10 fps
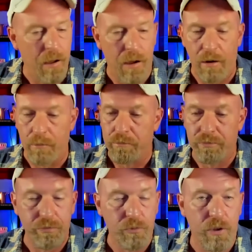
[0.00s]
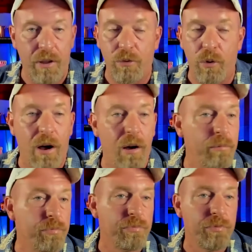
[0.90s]
Um, you had to go
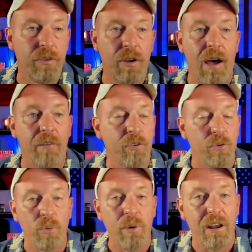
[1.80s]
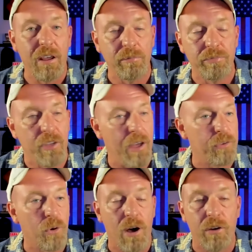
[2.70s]
out, you'd have to do weed eating, you had
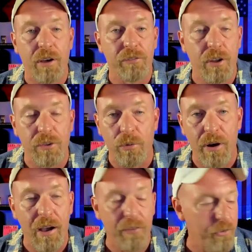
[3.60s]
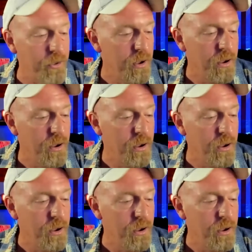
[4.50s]
to go out, you had to cut the grass,